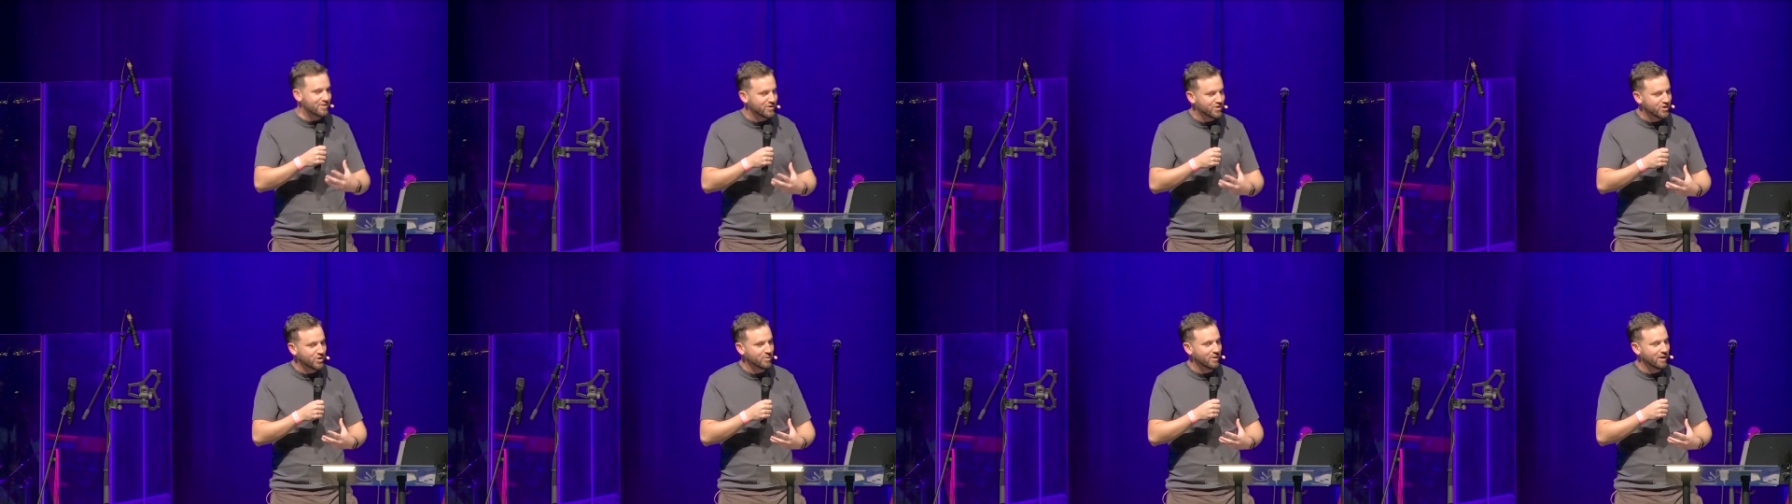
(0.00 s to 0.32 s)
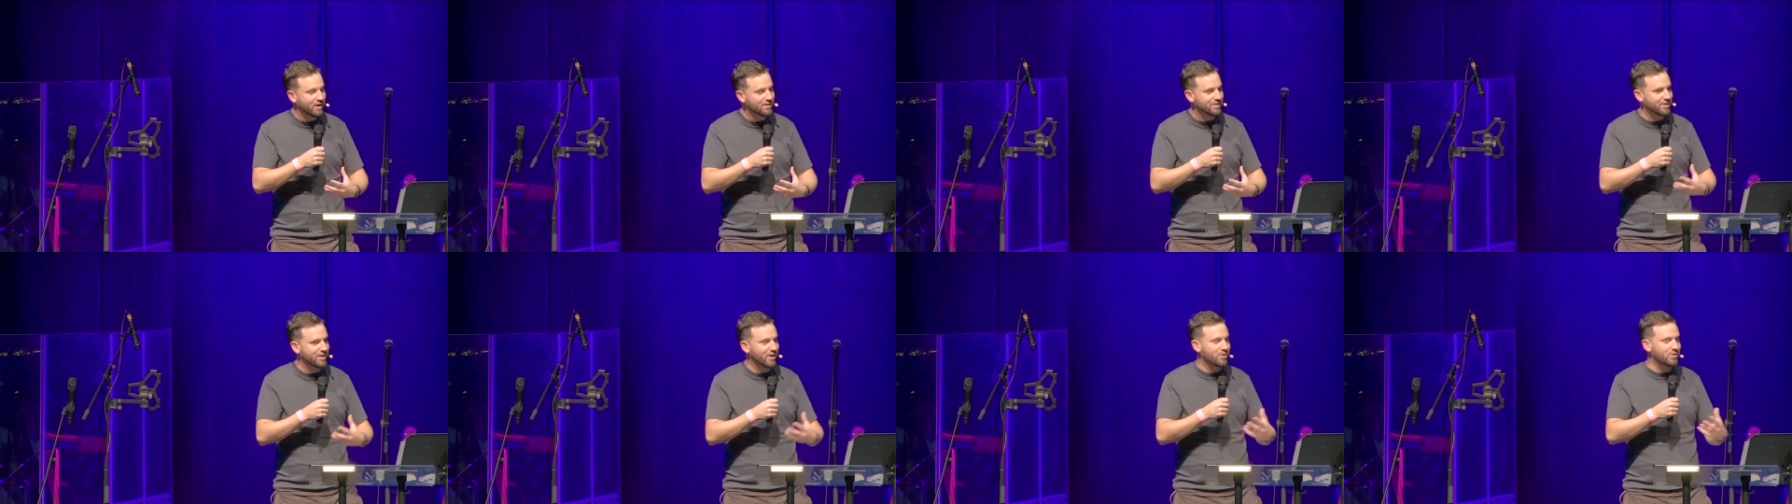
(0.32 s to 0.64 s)
to
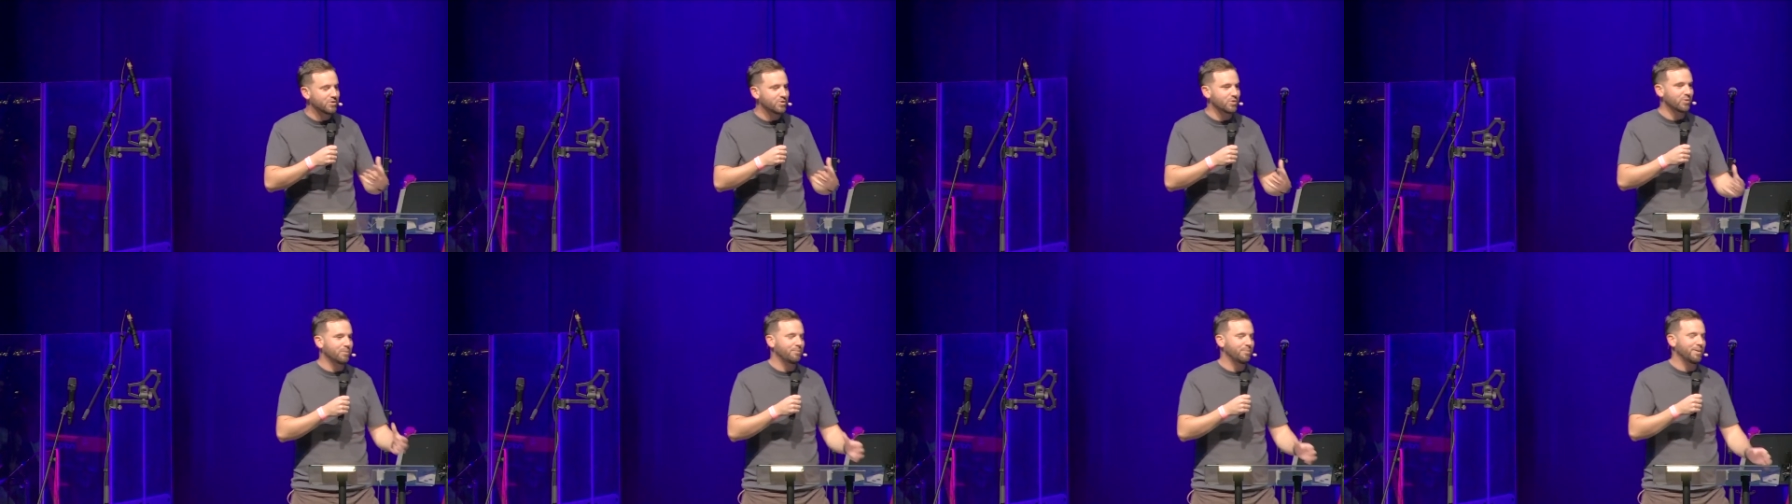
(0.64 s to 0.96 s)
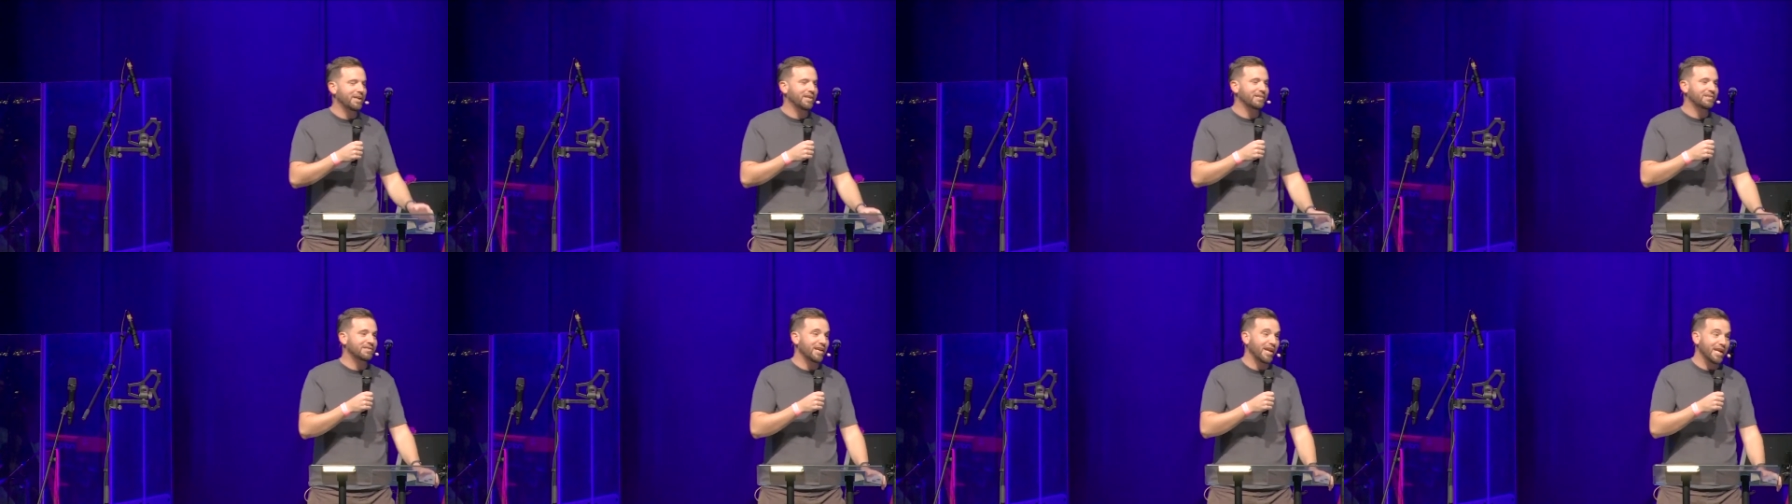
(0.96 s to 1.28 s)
us those who are
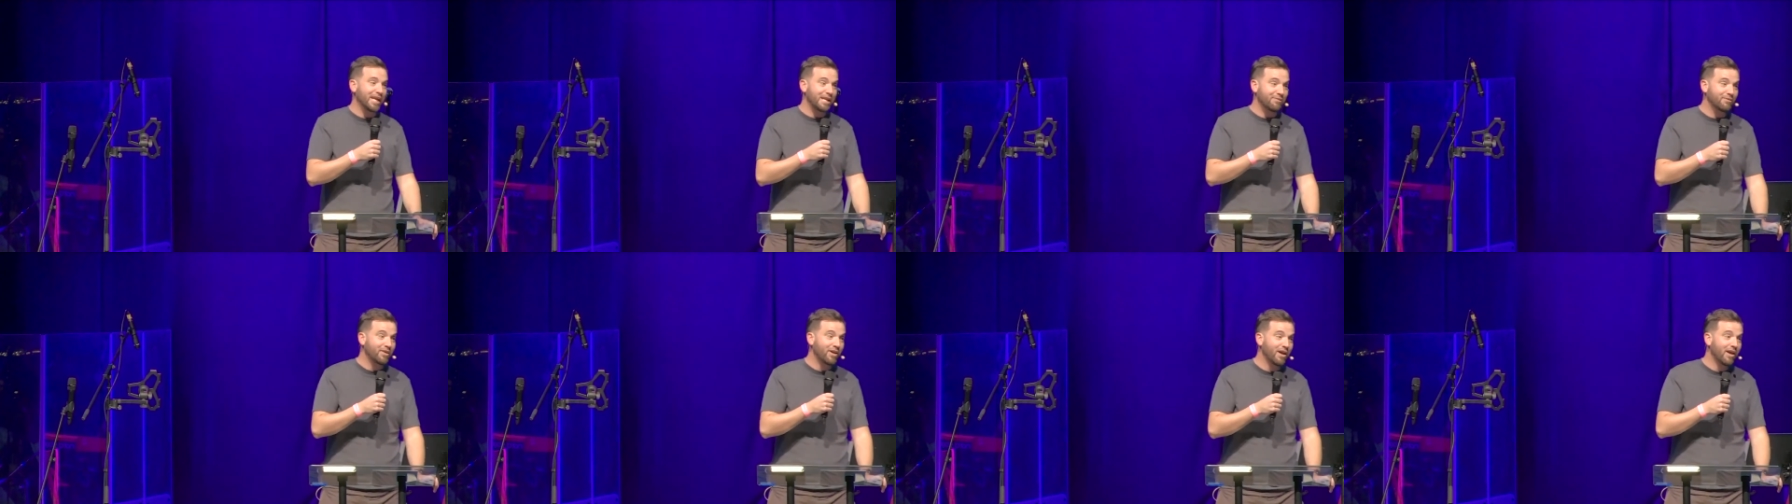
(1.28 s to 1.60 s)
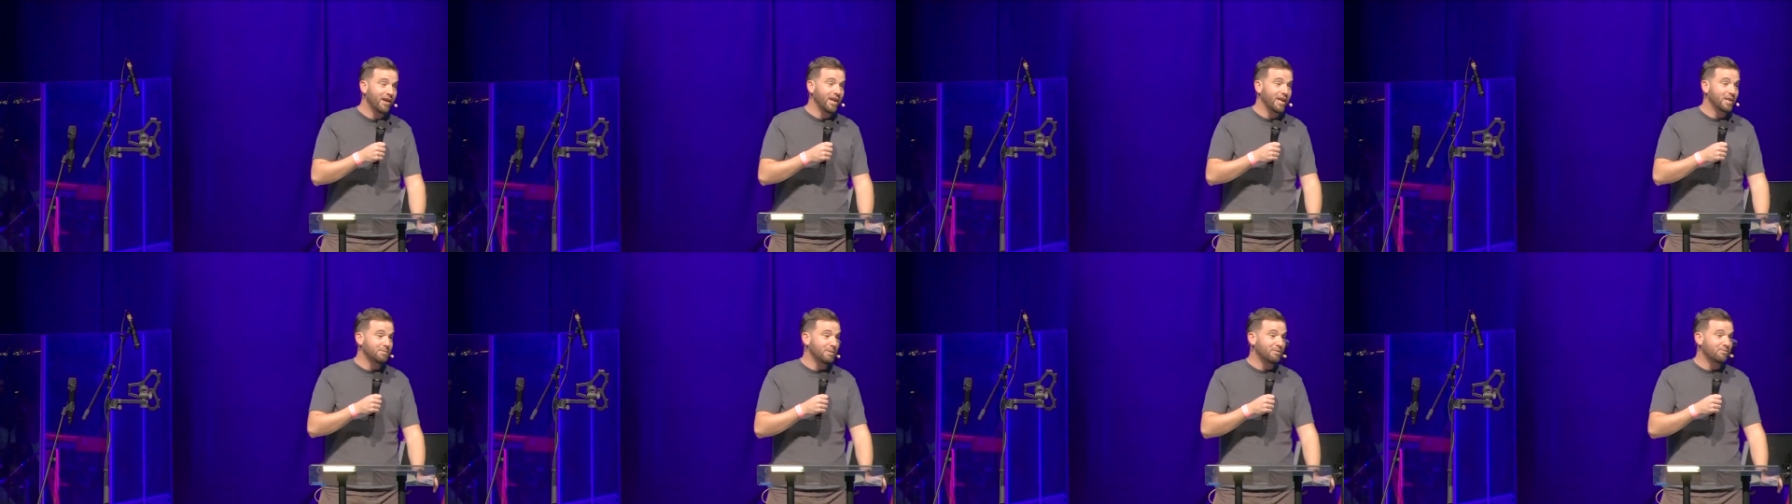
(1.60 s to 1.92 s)
being saved.
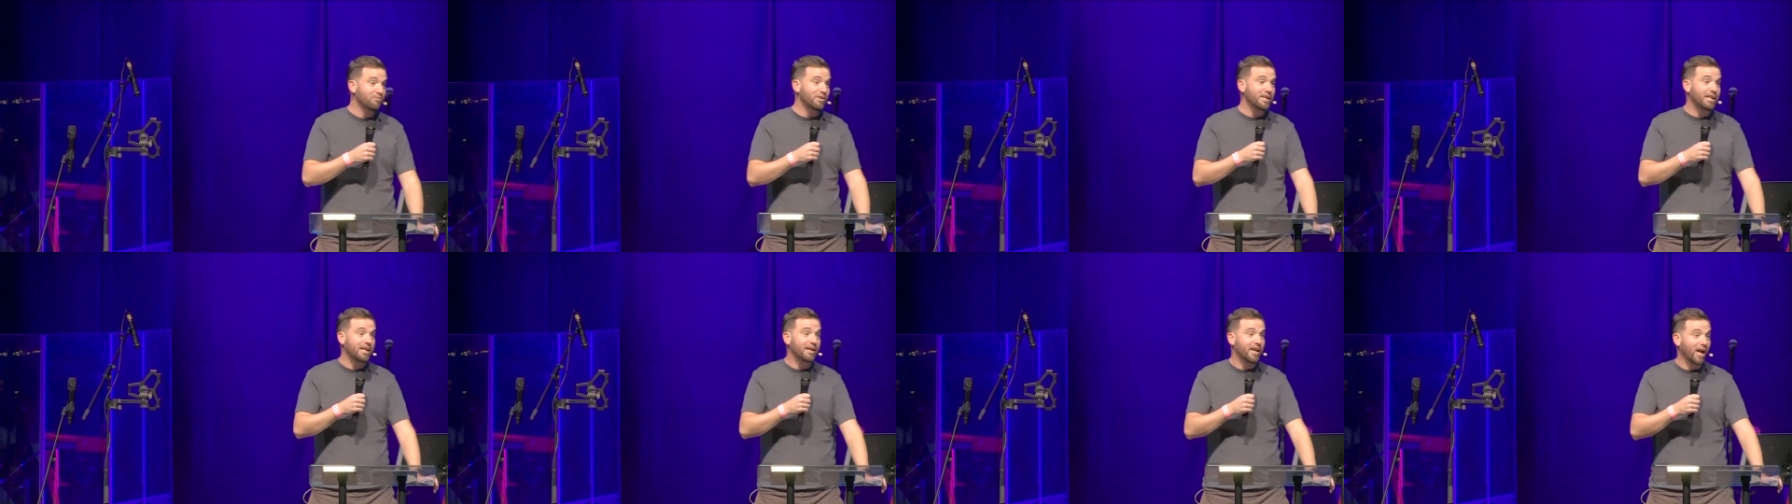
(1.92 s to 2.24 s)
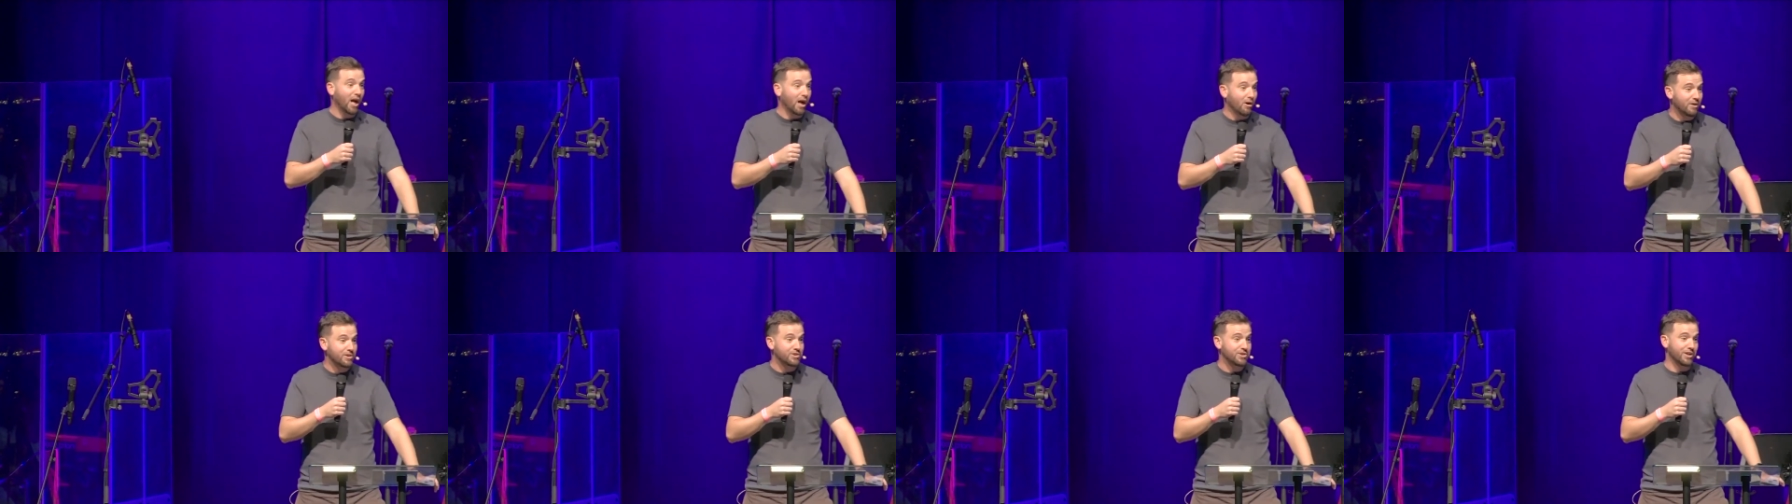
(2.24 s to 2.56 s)
It's been really
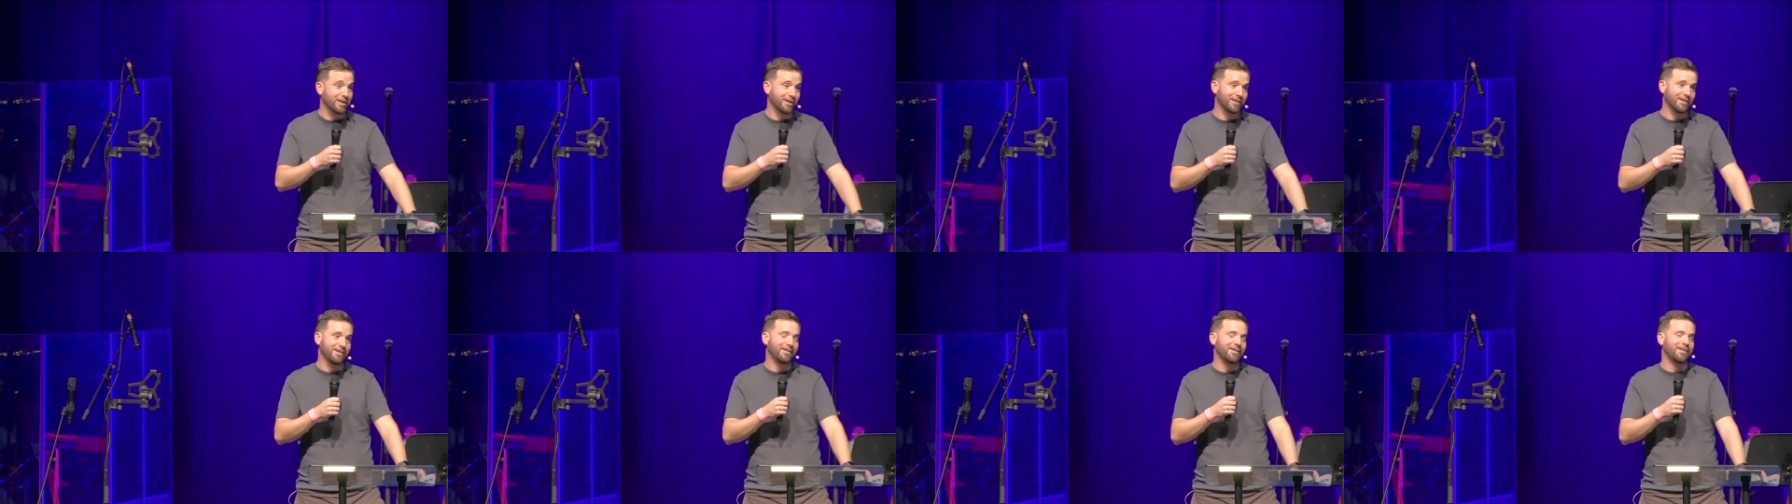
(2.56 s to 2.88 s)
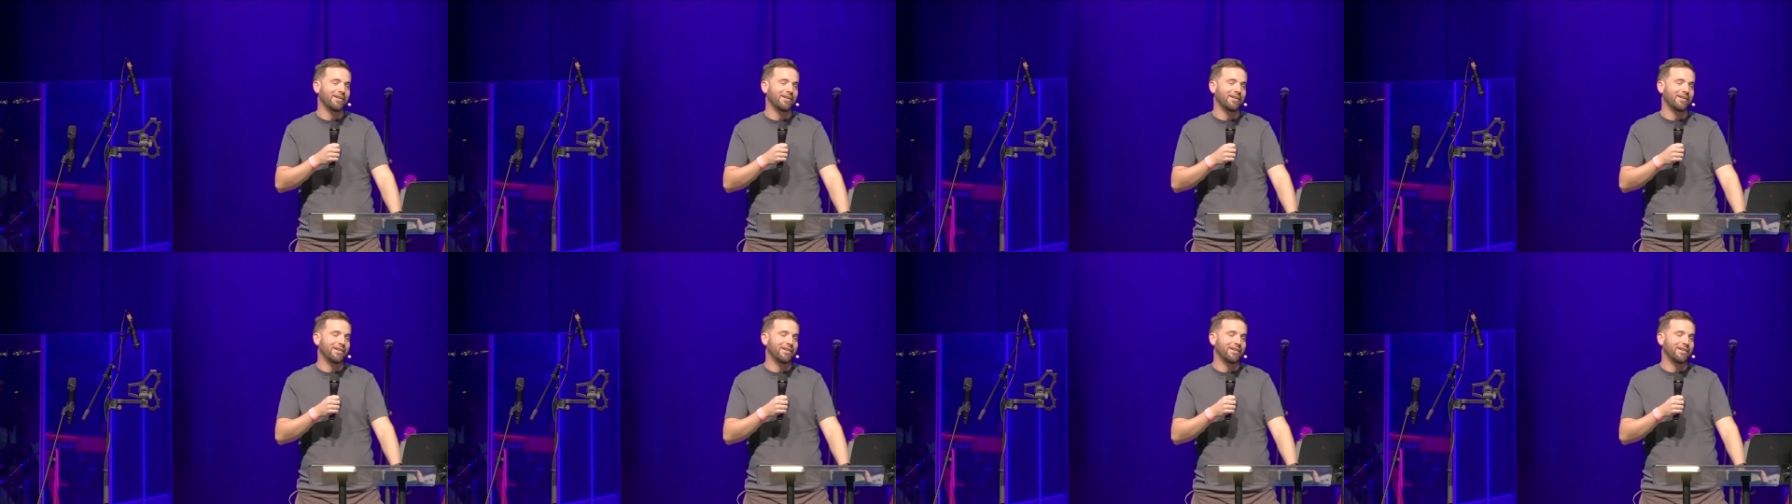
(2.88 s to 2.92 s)
encouraging,